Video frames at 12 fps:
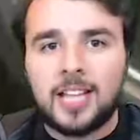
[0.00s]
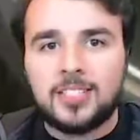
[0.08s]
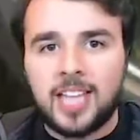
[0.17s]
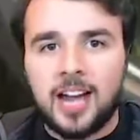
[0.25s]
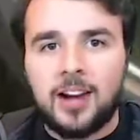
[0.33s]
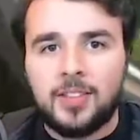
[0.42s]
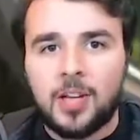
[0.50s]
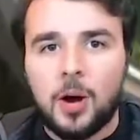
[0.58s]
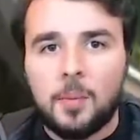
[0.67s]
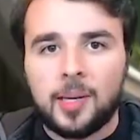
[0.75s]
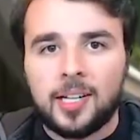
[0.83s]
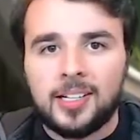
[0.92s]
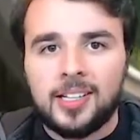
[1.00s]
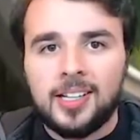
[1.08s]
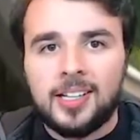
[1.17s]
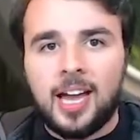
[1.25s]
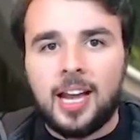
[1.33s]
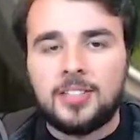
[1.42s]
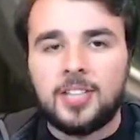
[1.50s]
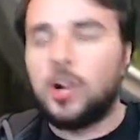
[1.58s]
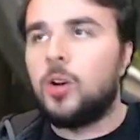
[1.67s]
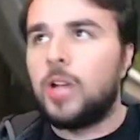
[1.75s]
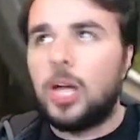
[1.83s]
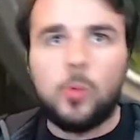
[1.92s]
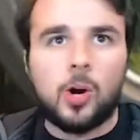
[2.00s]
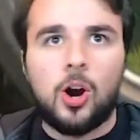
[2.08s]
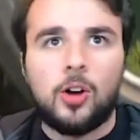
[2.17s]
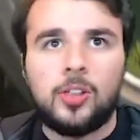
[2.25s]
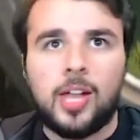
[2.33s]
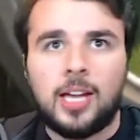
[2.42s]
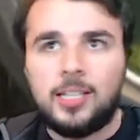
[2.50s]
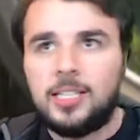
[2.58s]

sound at the opening, and it's like, okay, where are they? And